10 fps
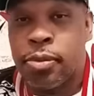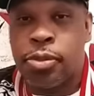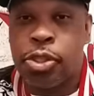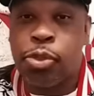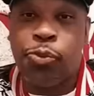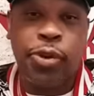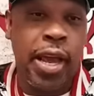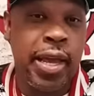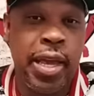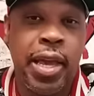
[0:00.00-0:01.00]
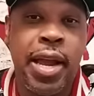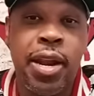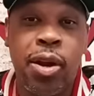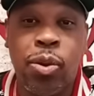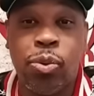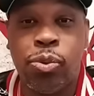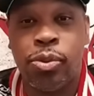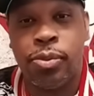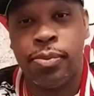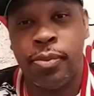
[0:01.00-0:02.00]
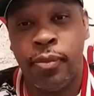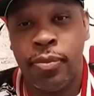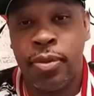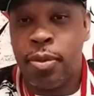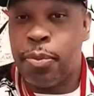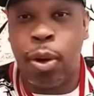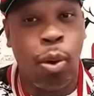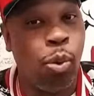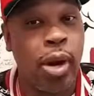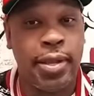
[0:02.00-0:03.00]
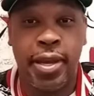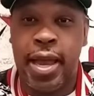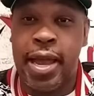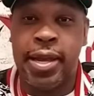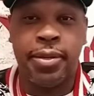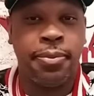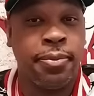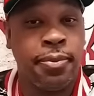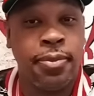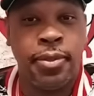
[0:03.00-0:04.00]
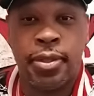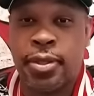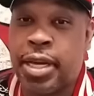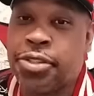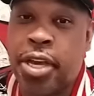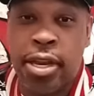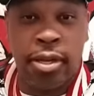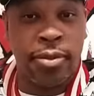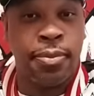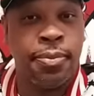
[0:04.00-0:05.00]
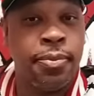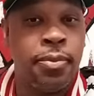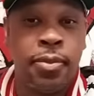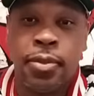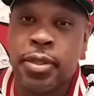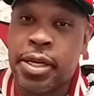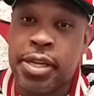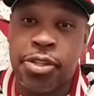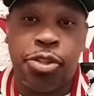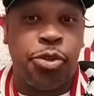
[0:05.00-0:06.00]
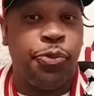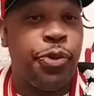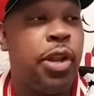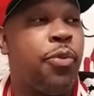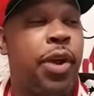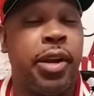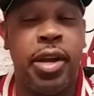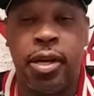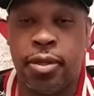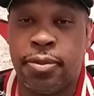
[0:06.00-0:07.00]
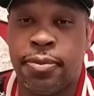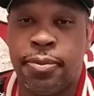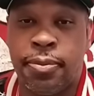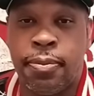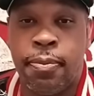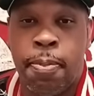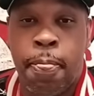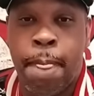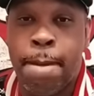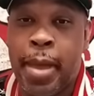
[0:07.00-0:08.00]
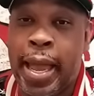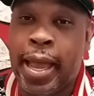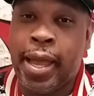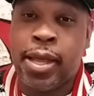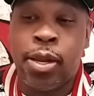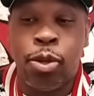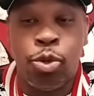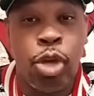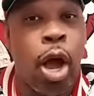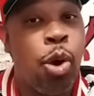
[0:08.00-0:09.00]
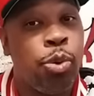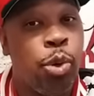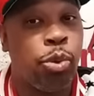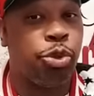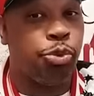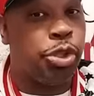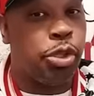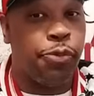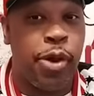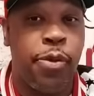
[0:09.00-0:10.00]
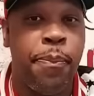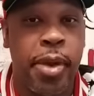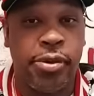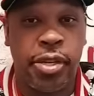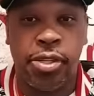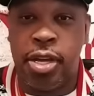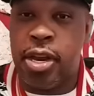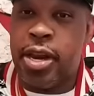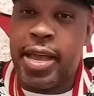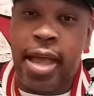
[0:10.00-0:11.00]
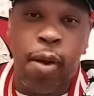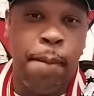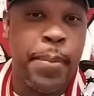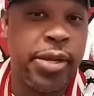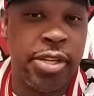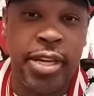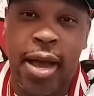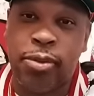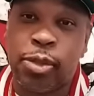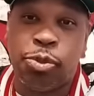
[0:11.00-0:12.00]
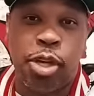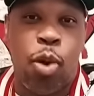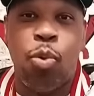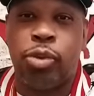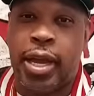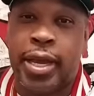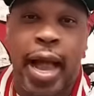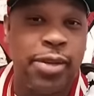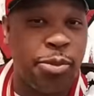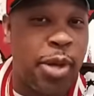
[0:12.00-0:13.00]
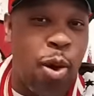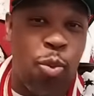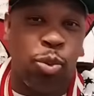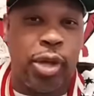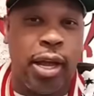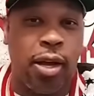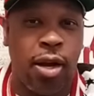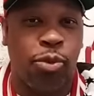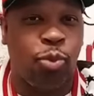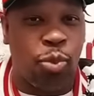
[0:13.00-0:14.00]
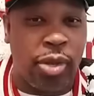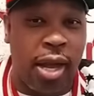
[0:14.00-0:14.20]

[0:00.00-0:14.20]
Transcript: Jizzle feel like he ain't got nothing to lose but a whole lot of game. Let's get it. That's how just a feeling right now. And y'all know the streets are very messy. This internet, y'all messy. Y'all that's what y'all want. That gossip. Y'all want that cutthroat.